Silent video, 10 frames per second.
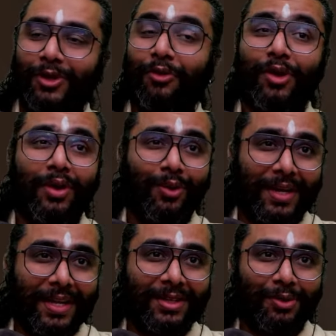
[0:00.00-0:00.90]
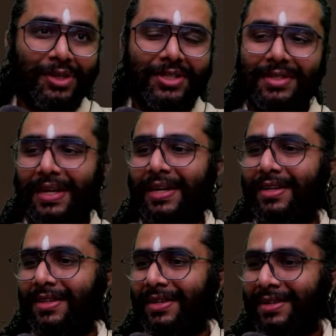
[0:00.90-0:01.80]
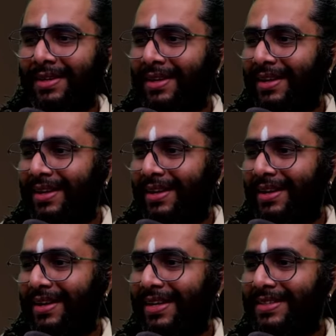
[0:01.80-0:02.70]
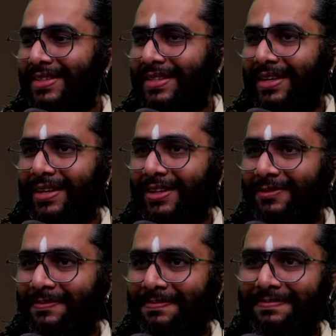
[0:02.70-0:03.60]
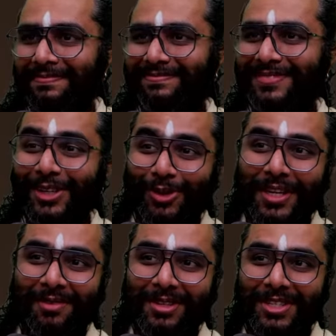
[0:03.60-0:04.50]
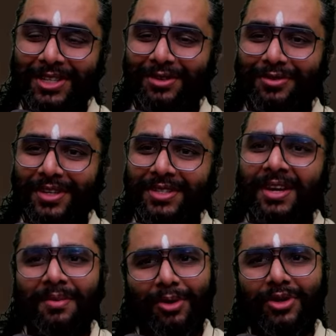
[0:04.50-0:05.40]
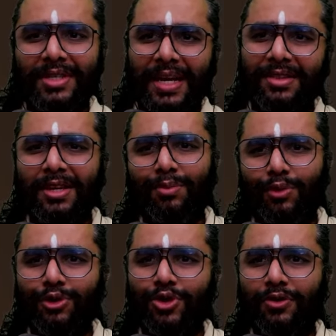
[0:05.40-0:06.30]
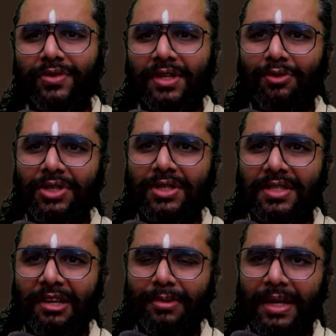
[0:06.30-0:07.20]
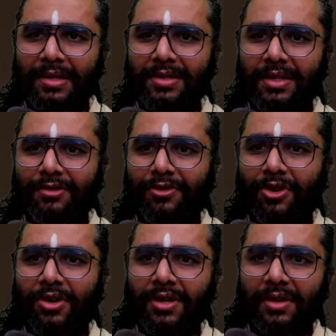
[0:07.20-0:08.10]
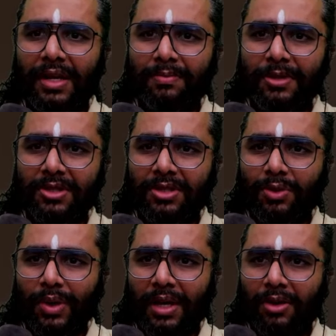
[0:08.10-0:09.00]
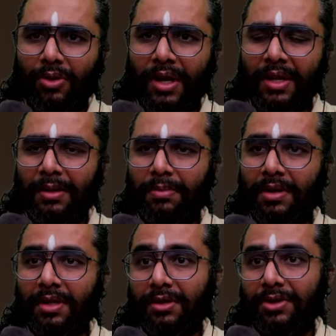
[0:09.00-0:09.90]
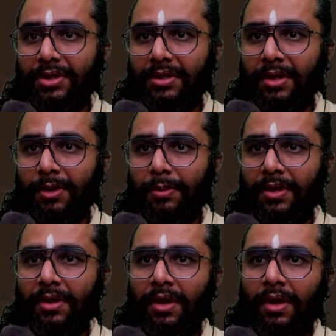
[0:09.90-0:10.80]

Okay, we'll take the questions later then. Let's do the demonstration first, because I think most of the questions have been answered. If not, let me just quickly look at any burning questions there might be.